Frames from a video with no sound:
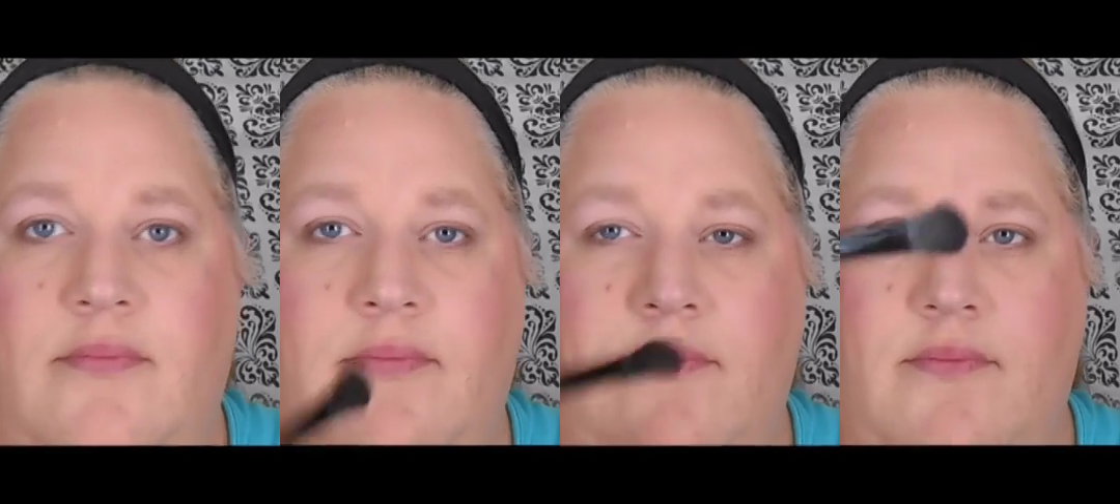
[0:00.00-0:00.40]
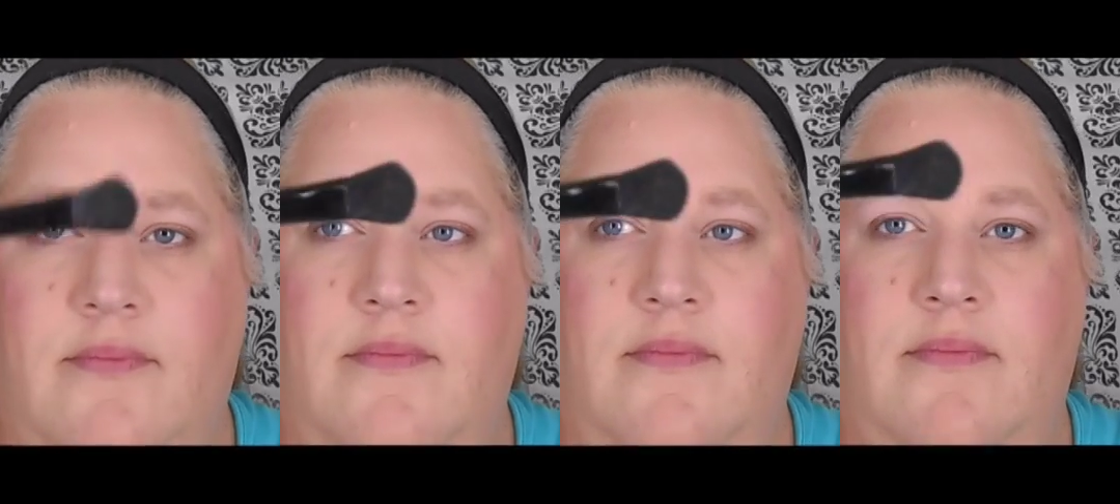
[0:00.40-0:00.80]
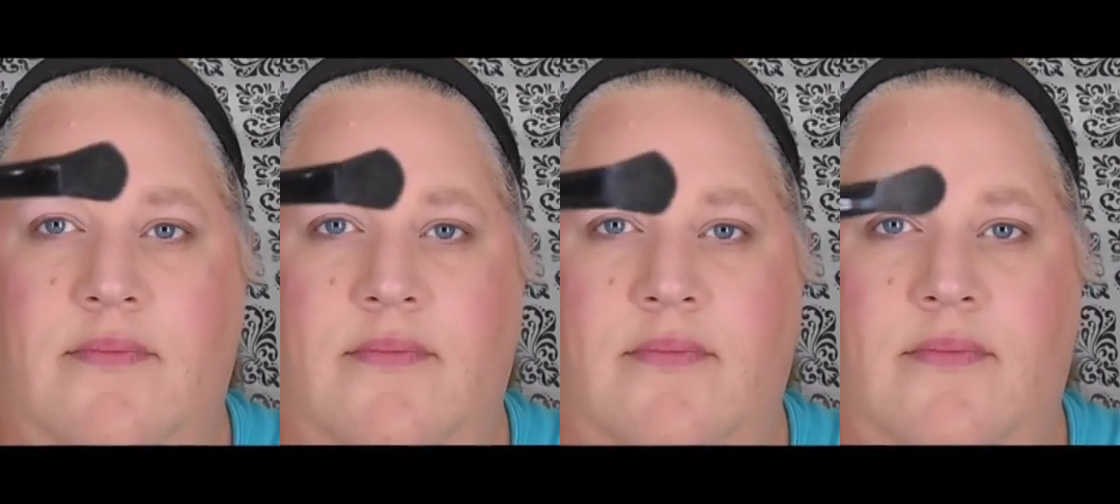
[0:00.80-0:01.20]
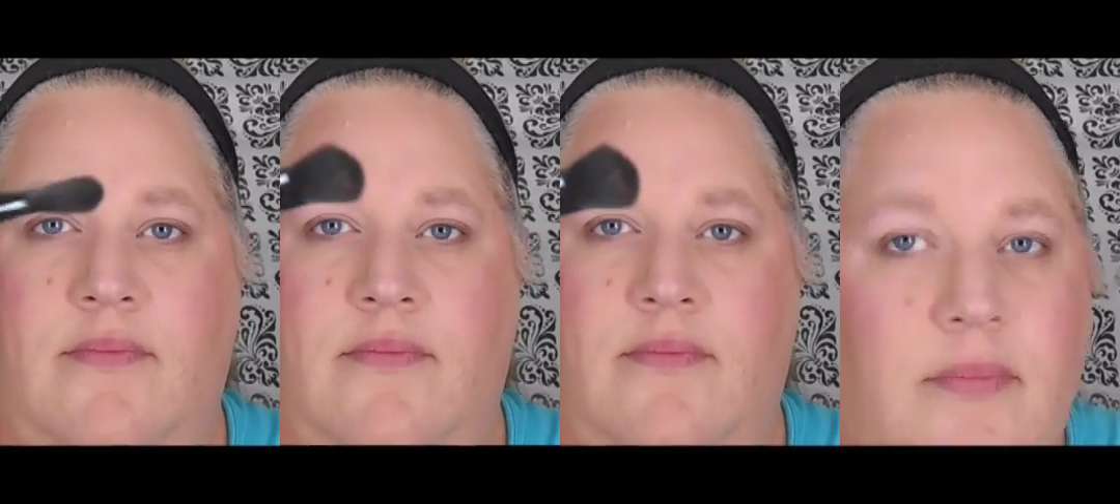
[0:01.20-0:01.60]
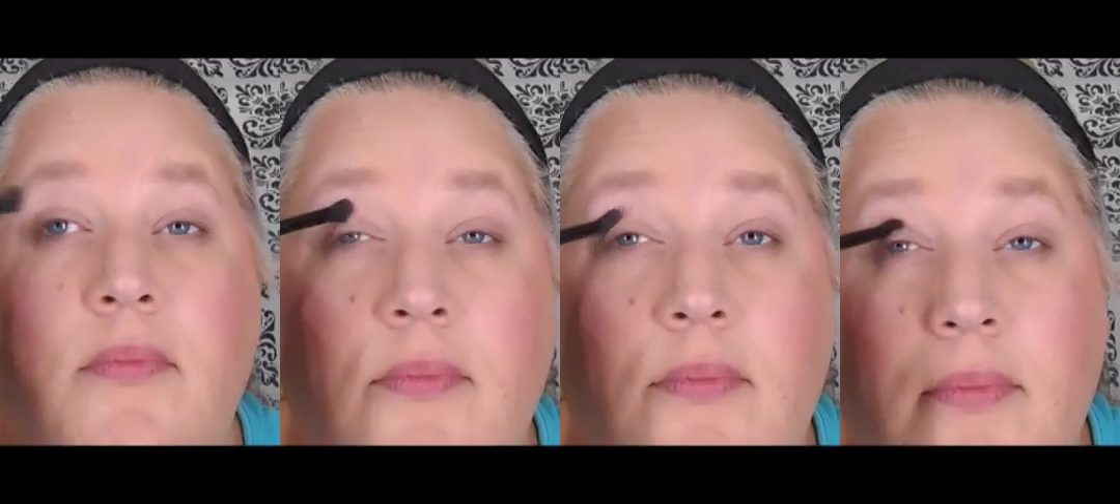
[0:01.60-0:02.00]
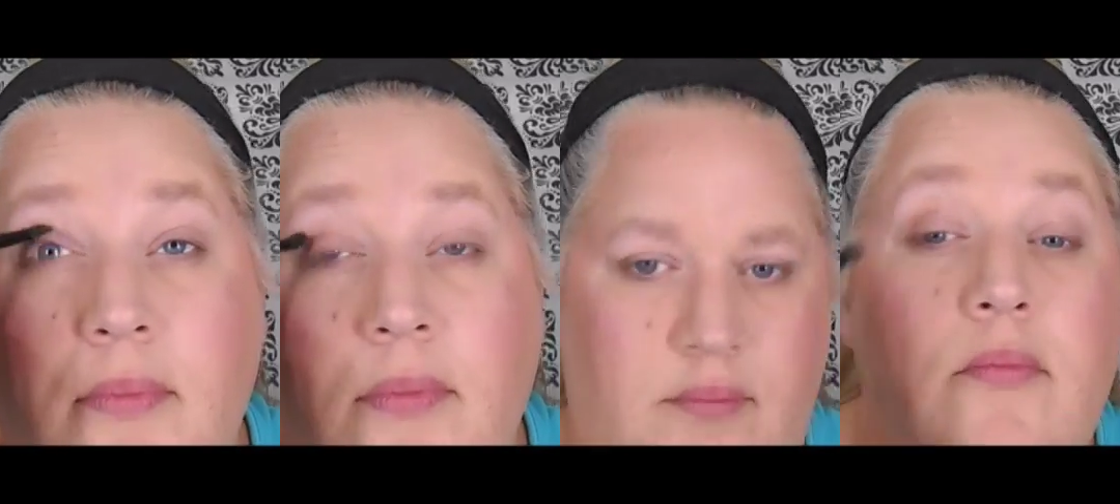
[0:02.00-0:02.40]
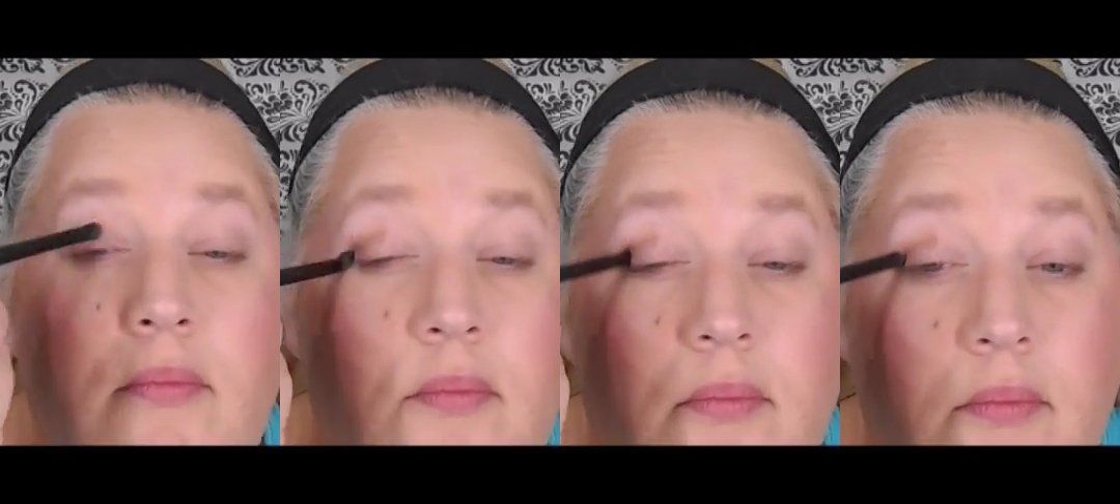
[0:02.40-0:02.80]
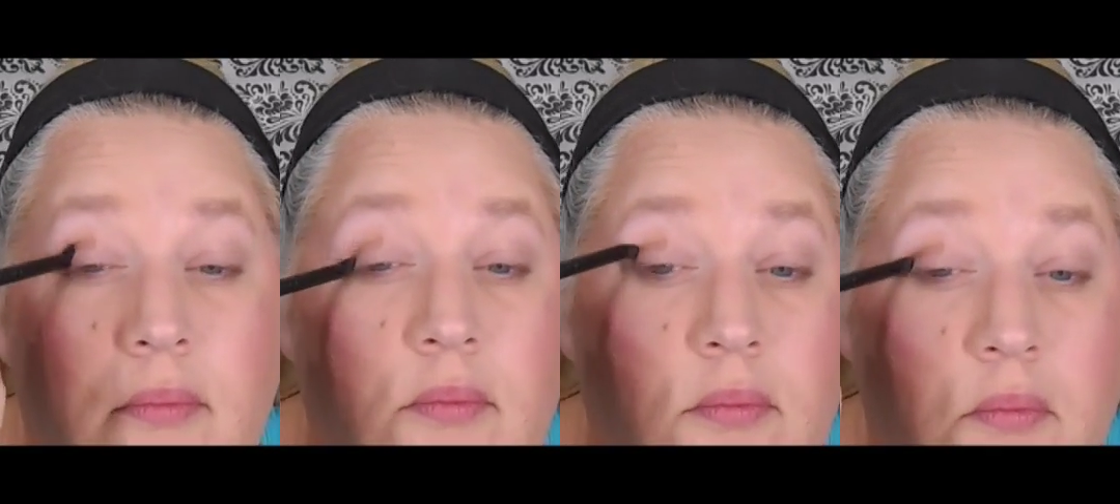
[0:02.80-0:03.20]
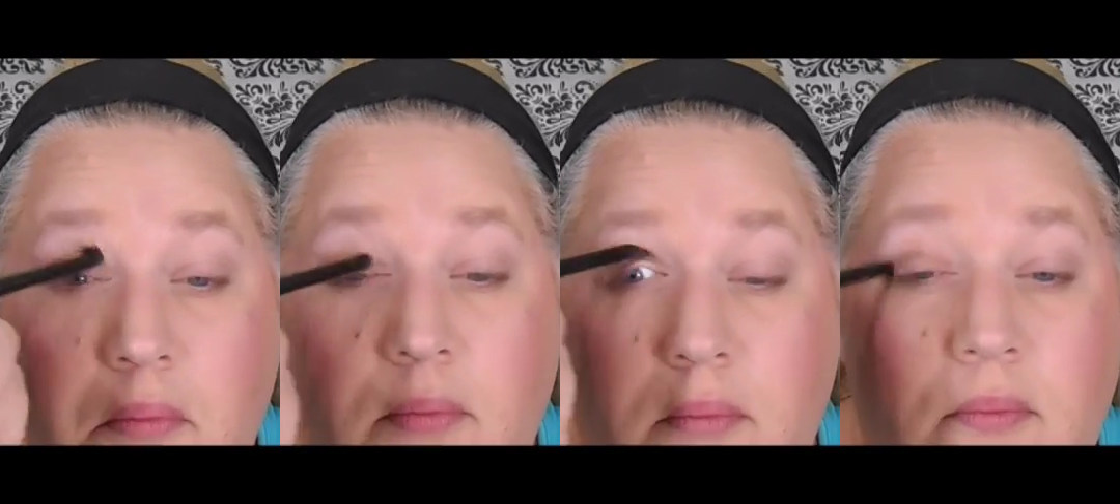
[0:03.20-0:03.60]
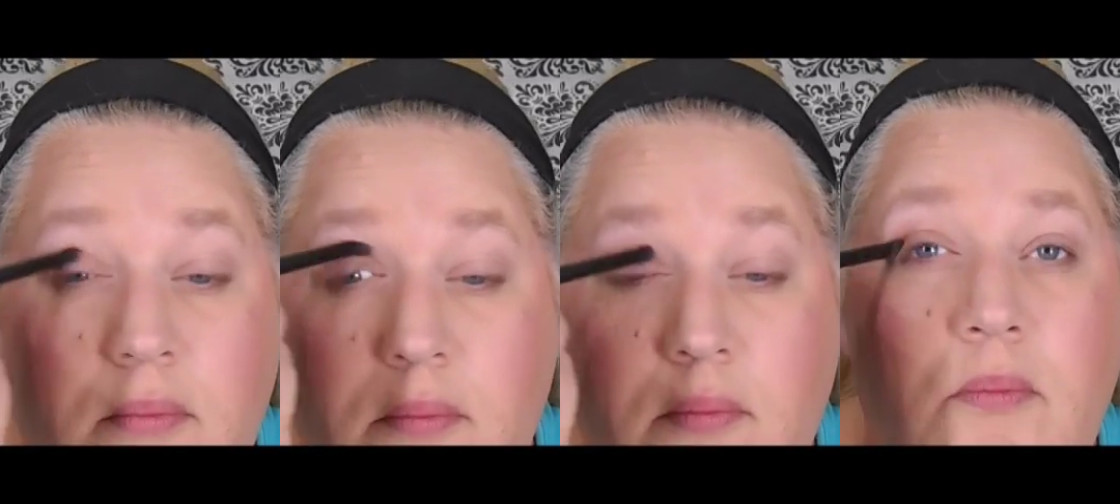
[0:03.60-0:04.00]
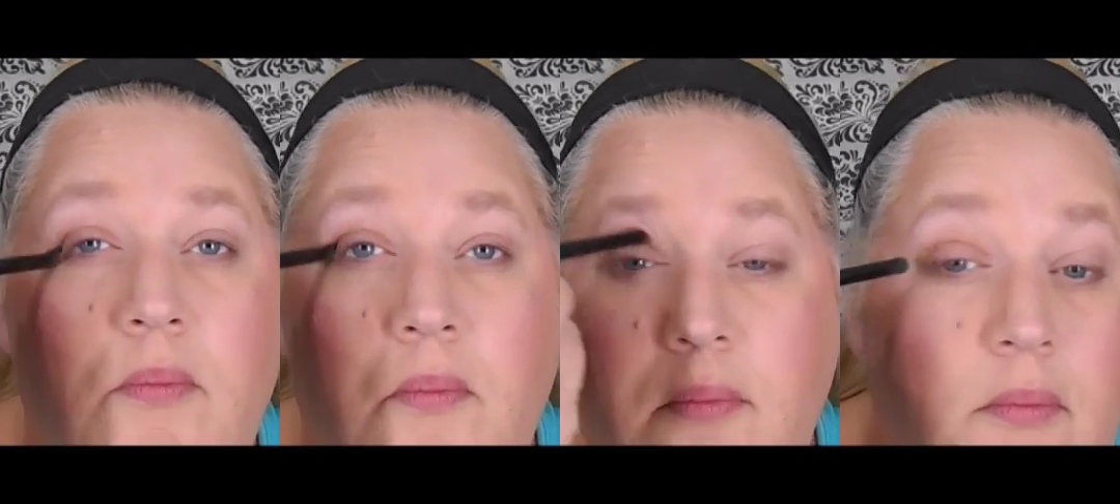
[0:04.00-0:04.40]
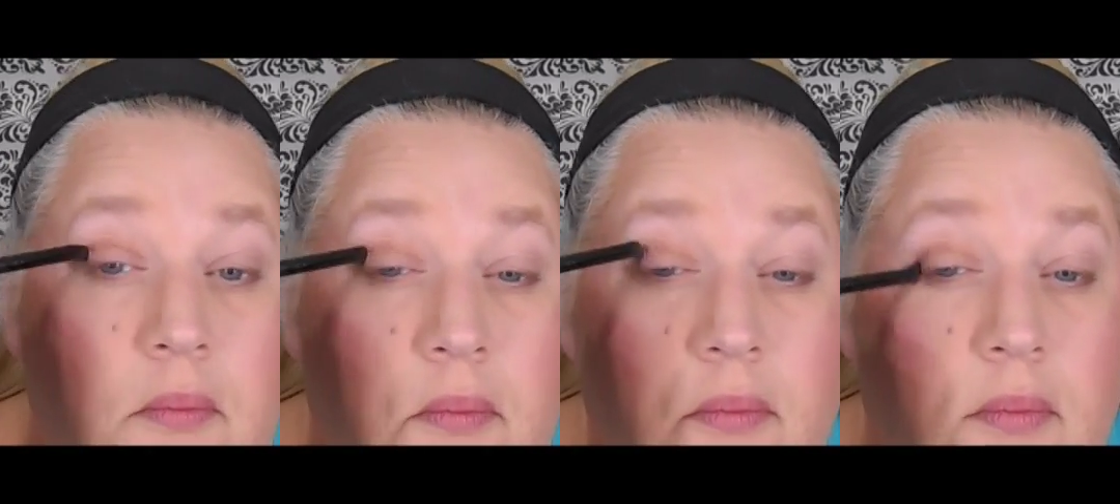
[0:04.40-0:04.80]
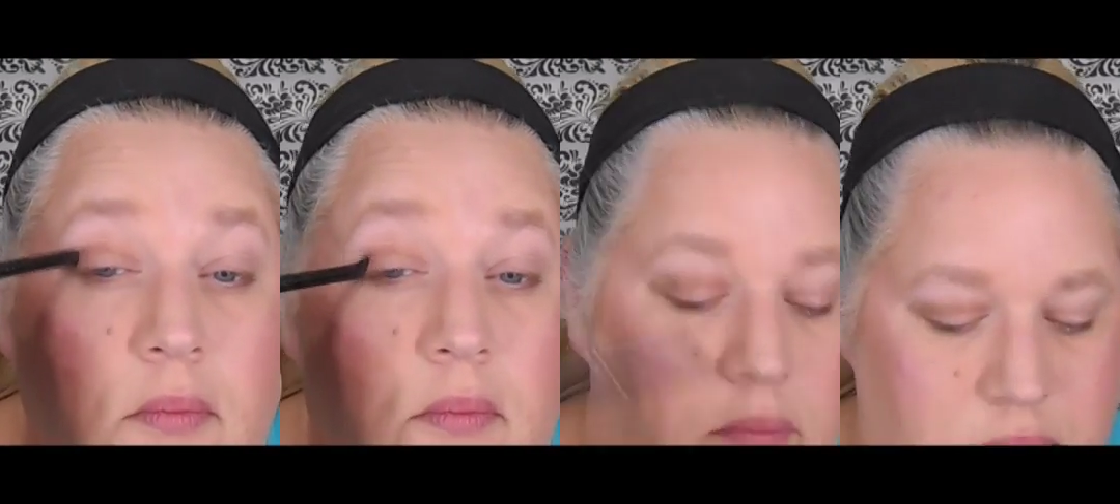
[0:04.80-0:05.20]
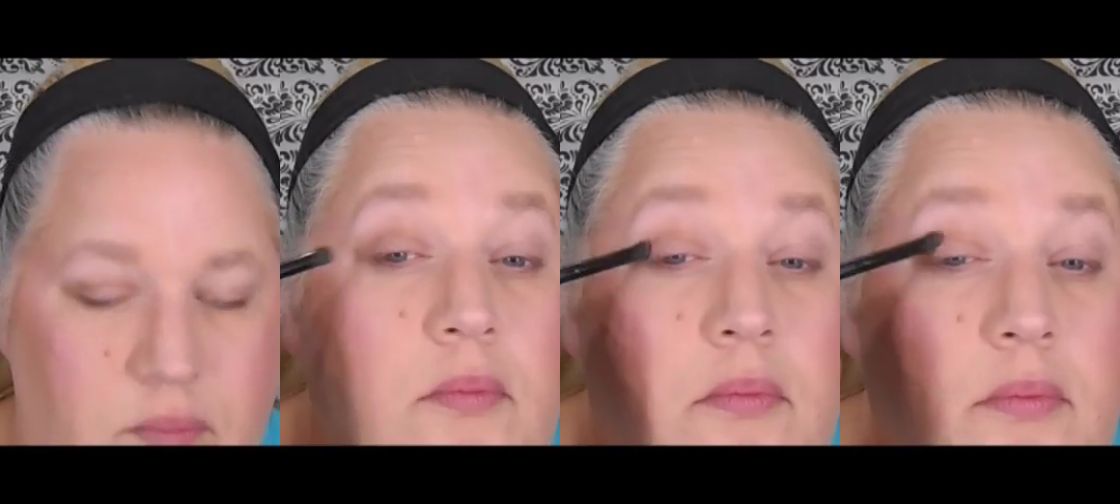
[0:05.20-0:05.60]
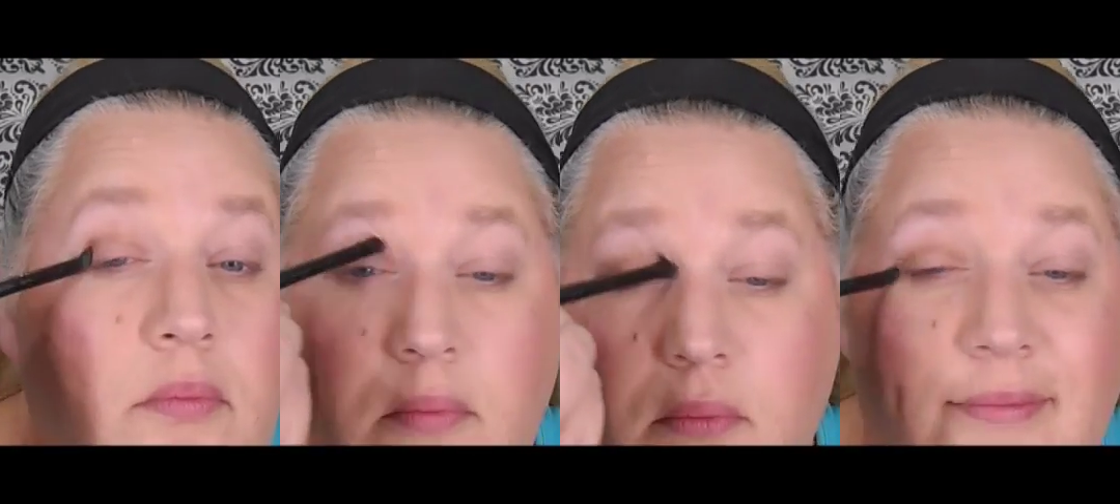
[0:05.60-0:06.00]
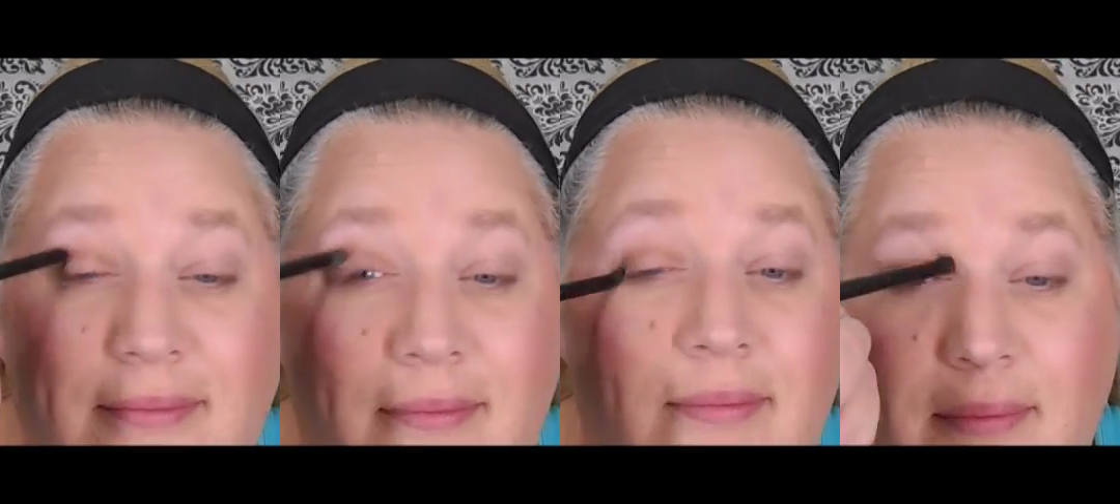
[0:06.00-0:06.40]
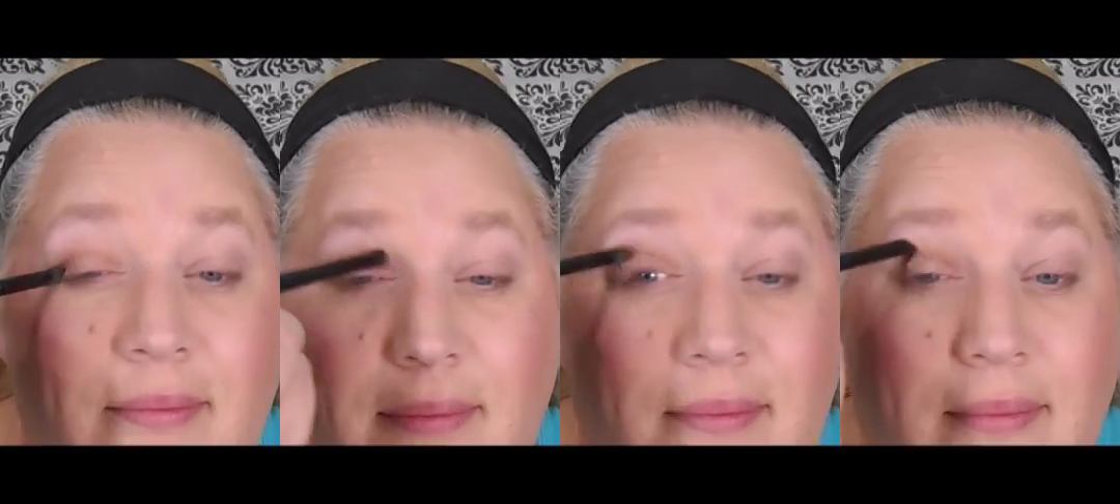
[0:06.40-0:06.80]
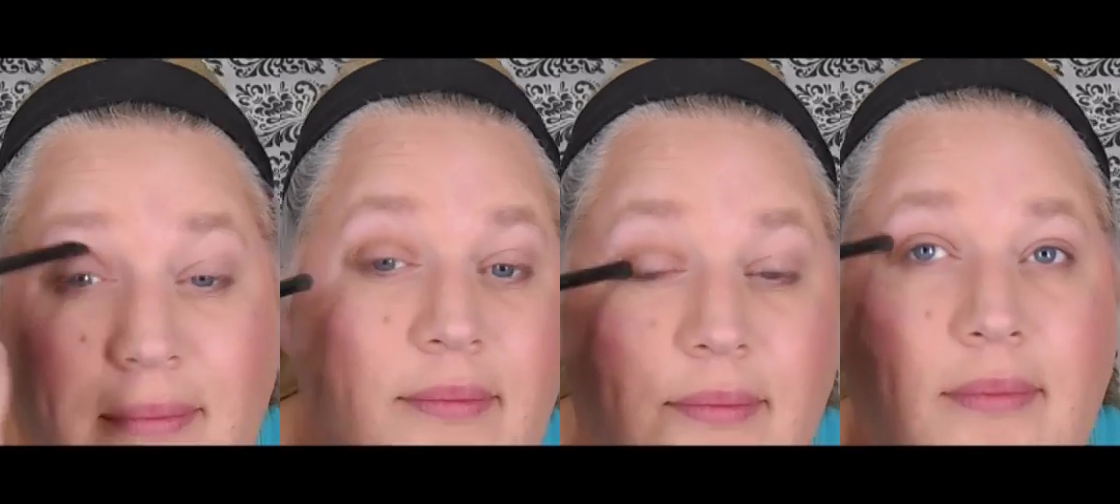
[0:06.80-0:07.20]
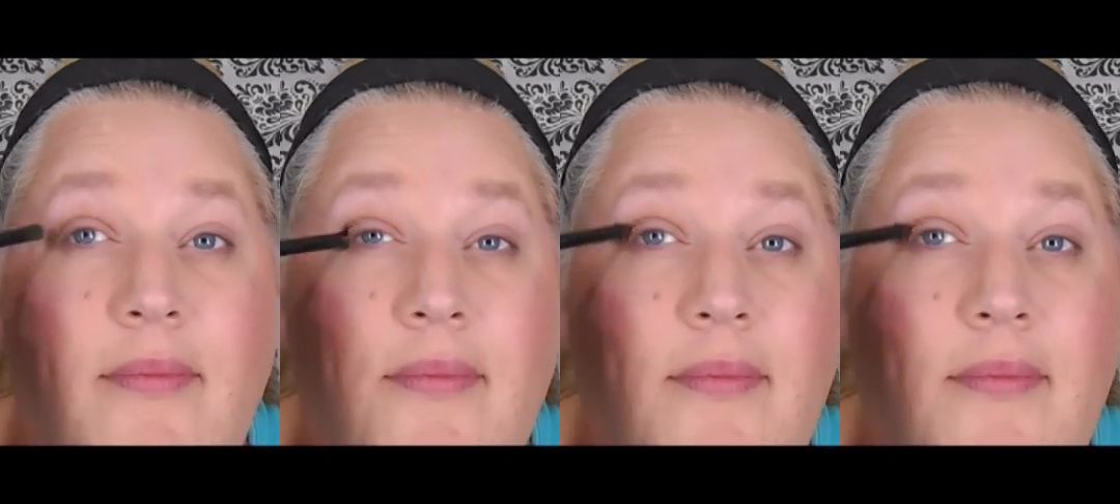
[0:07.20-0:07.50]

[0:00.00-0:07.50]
brush and a little bit of matte brown color, I apply this shade to my whole crease and lid area to act as a transition color,